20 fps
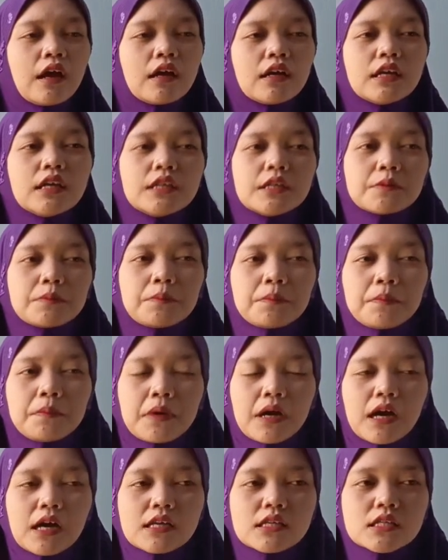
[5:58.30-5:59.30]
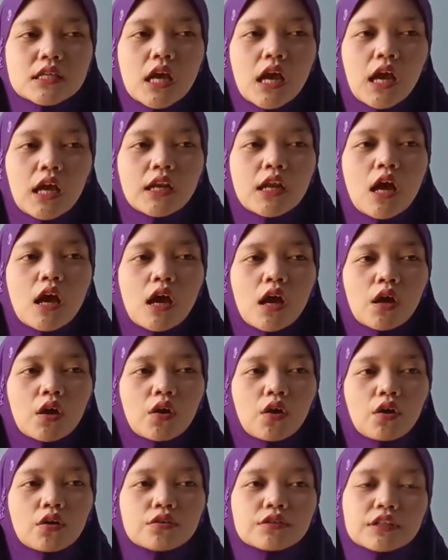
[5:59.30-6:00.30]
in the past and
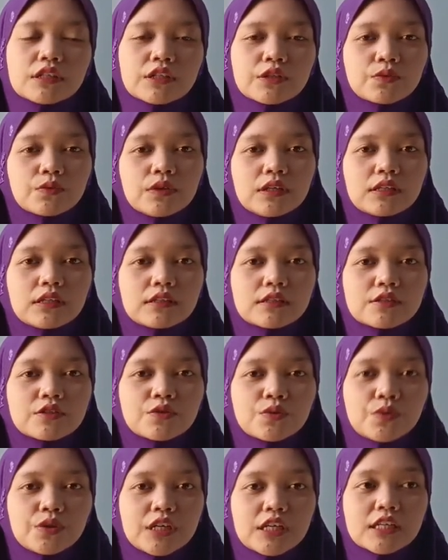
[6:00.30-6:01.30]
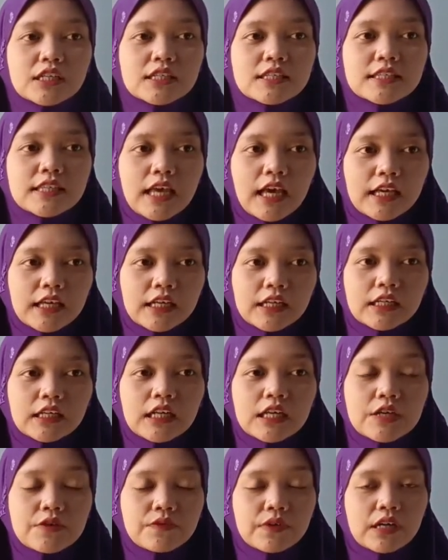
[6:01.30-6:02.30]
continued during the second
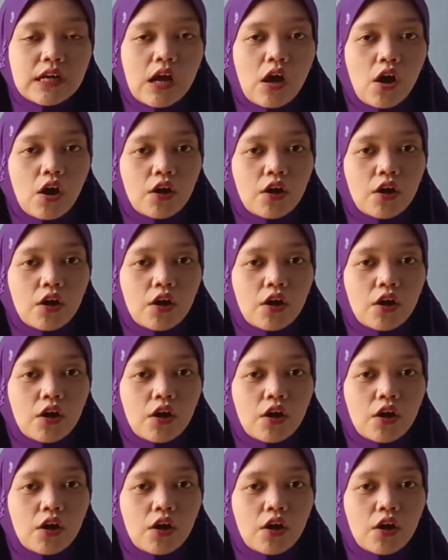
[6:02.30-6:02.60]
event